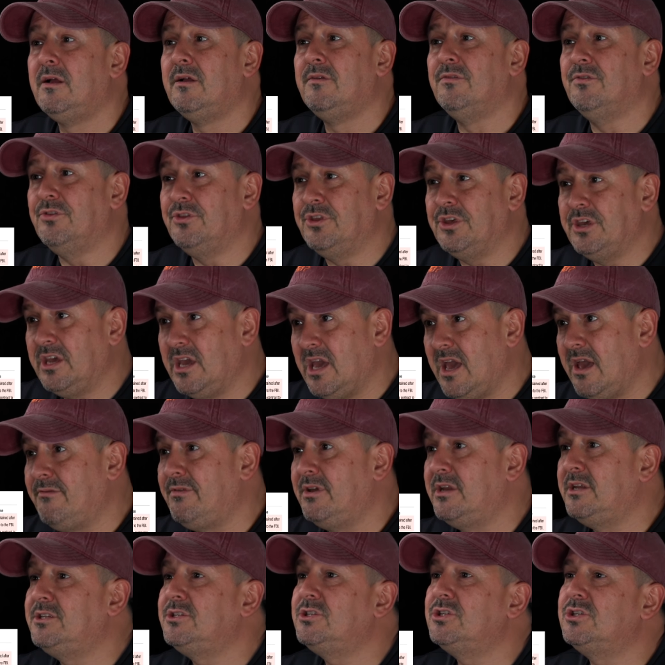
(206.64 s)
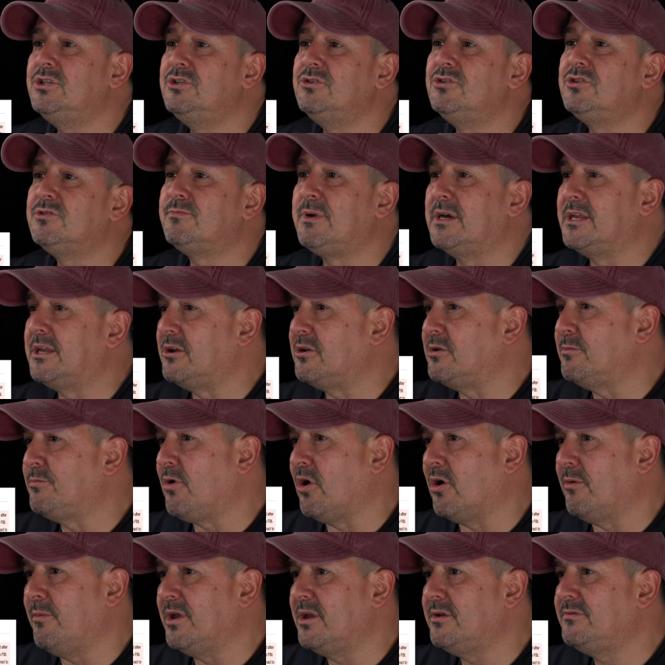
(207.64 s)
the evidence used by the
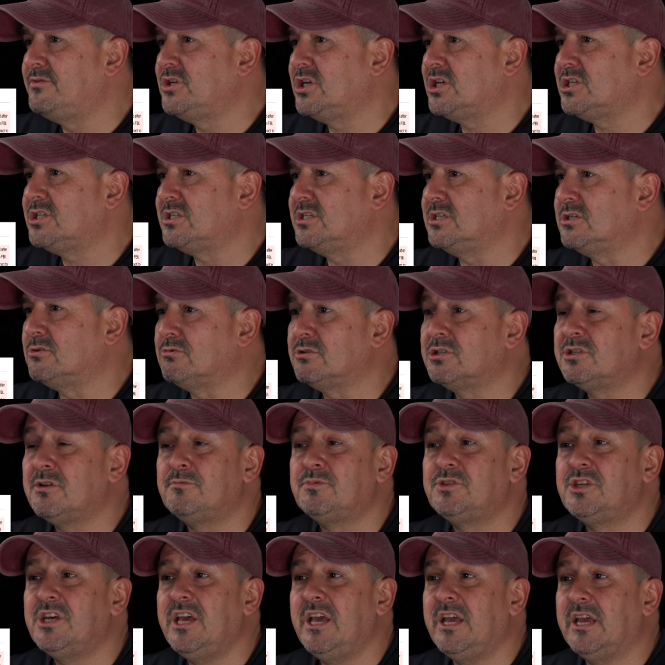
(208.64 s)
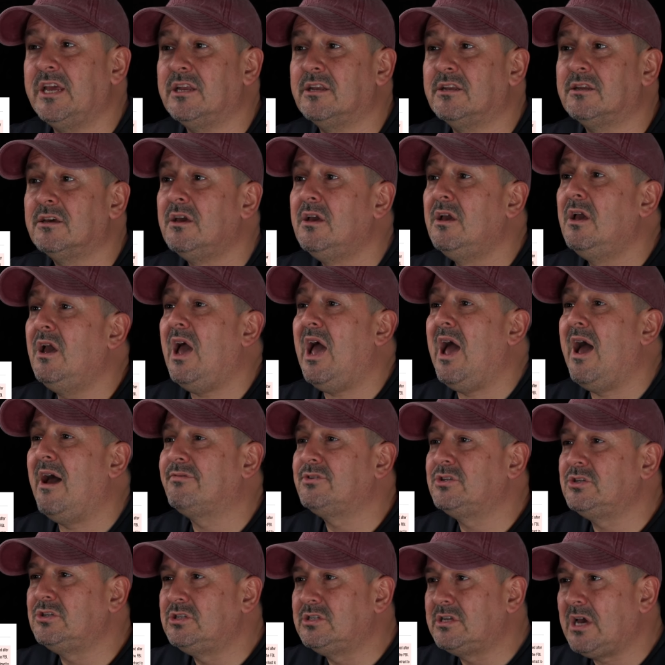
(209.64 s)
Department of Justice was obtained
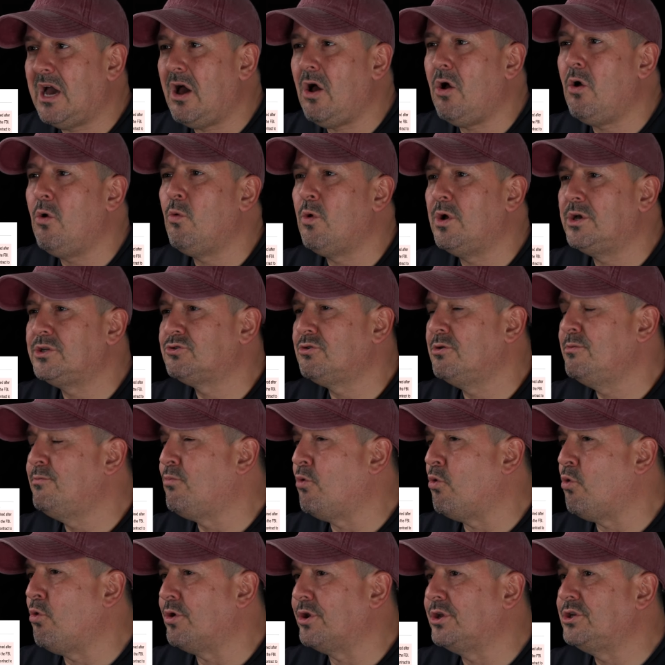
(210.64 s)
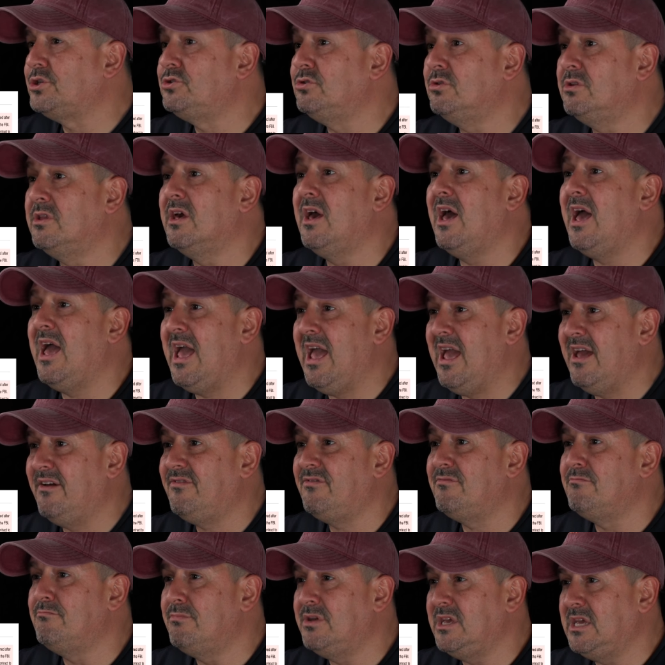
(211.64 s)
after Tao was reported to the
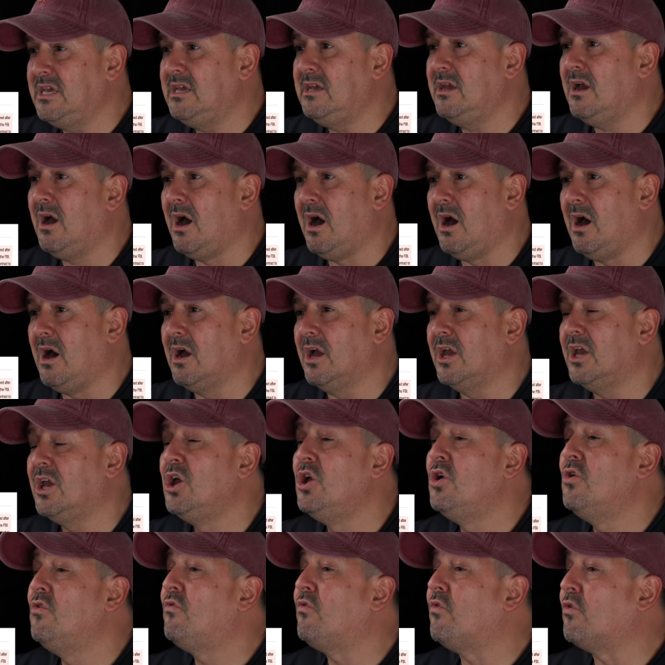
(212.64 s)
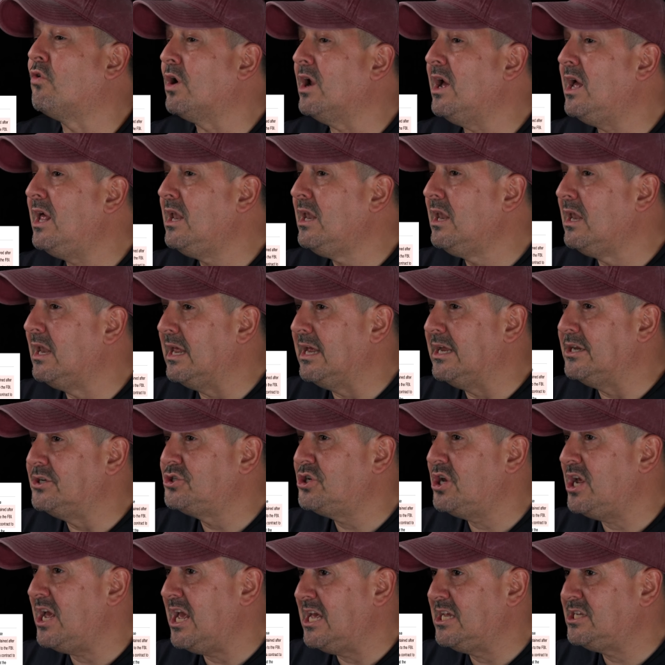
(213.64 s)
FBI for
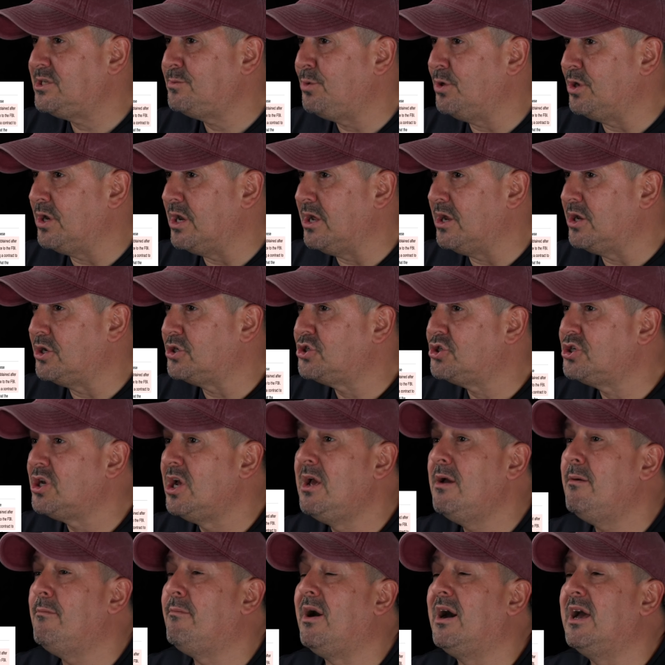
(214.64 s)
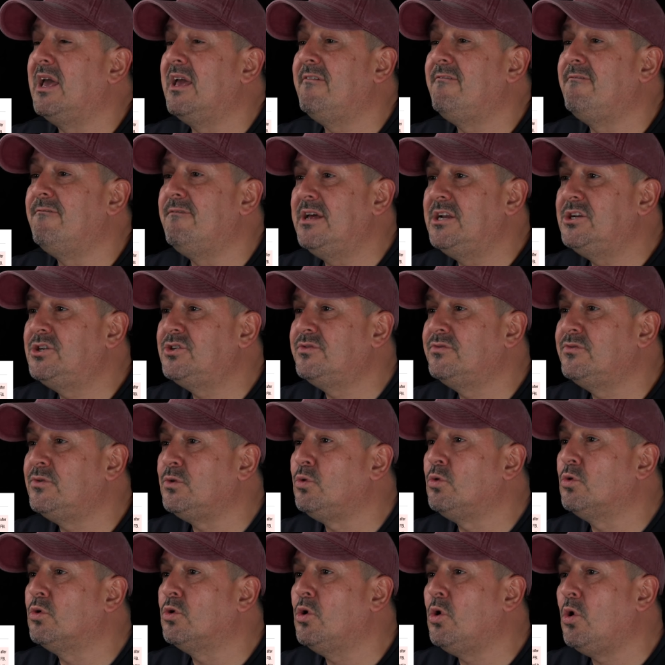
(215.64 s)
alleged espionage by a
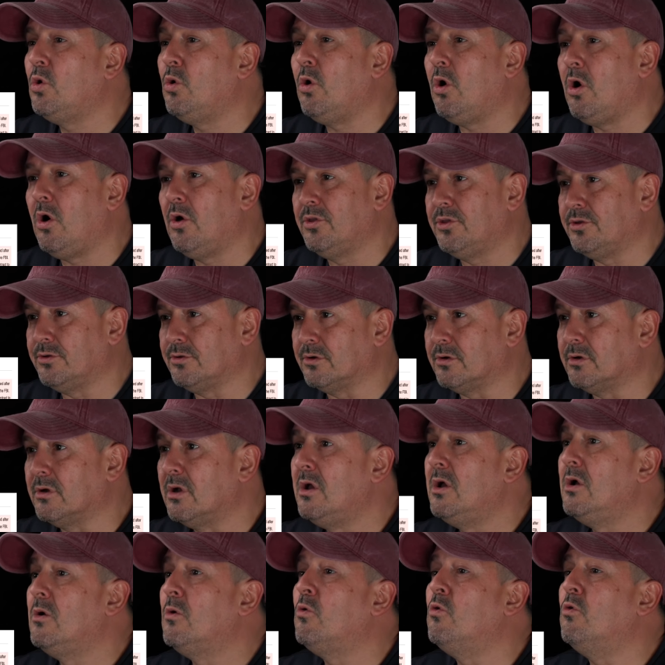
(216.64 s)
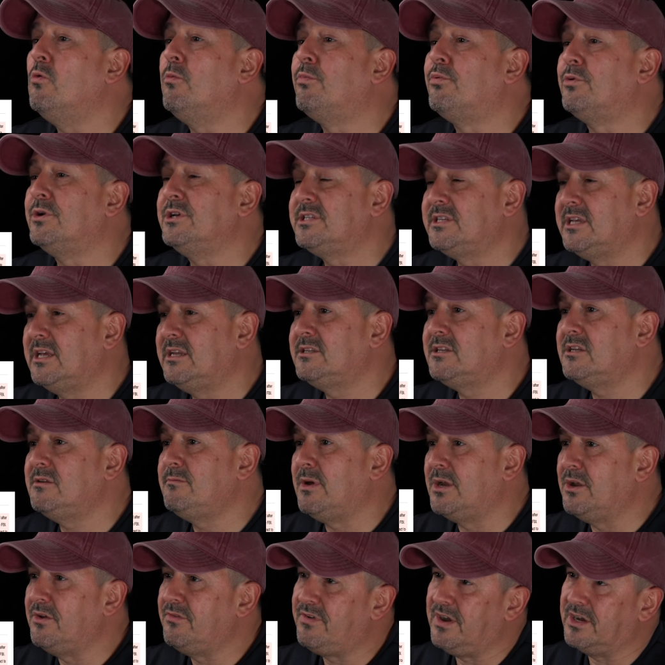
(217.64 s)
vengeful co-author who presented
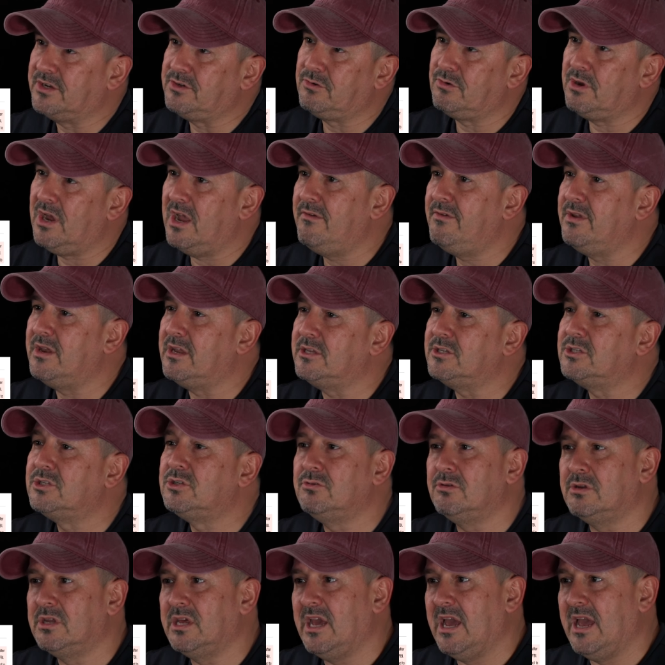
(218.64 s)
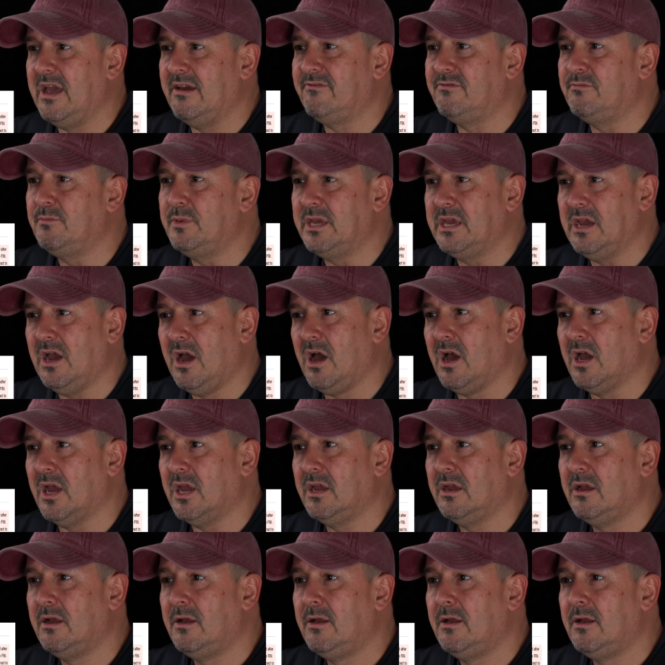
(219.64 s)
manufactured evidence to the FBI.